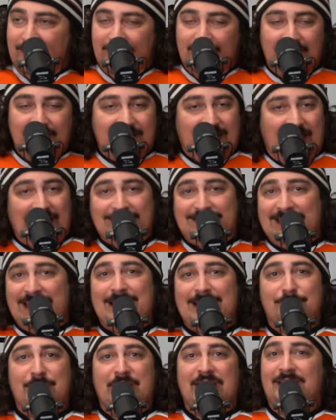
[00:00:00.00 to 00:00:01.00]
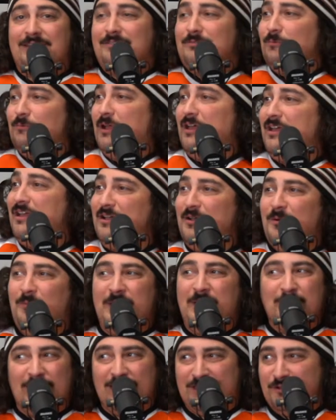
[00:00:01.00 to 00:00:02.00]
goddamn, man,
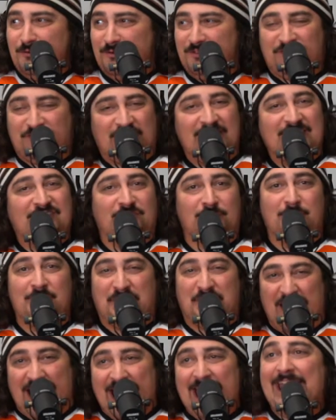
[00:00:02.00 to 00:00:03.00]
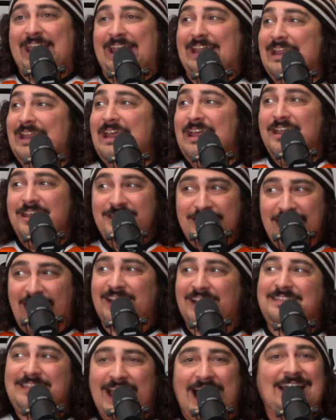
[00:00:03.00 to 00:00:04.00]
we went through a season with 8
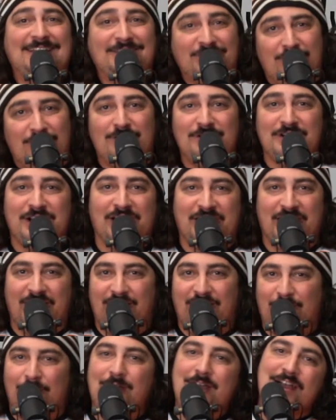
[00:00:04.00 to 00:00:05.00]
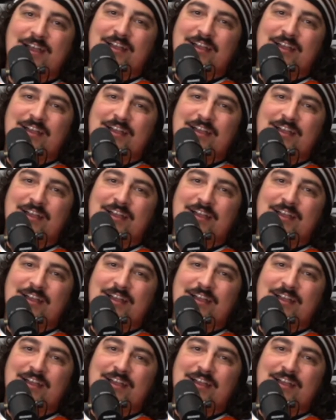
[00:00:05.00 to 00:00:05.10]
not that long ago.